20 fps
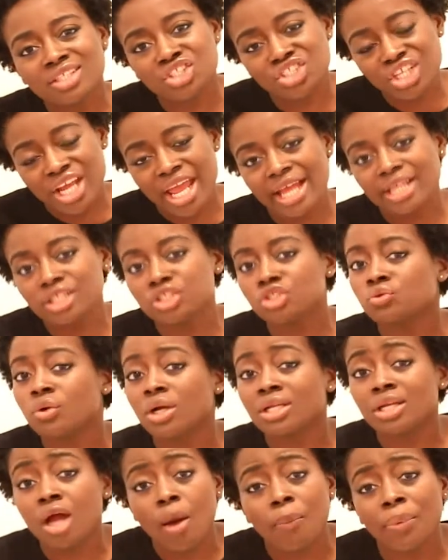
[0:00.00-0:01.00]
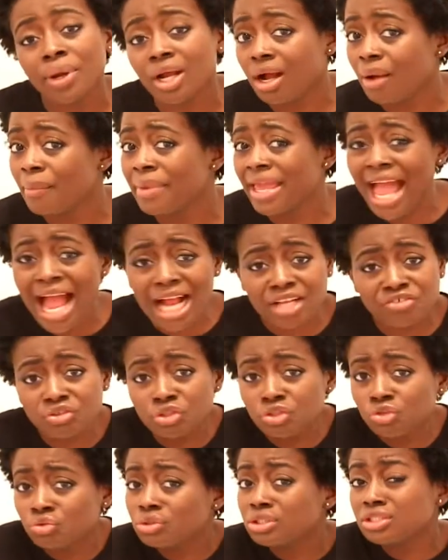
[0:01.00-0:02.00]
the chance to an up-and-coming
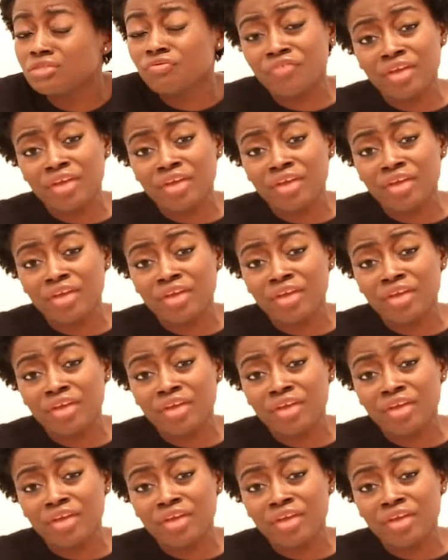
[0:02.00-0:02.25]
actress to this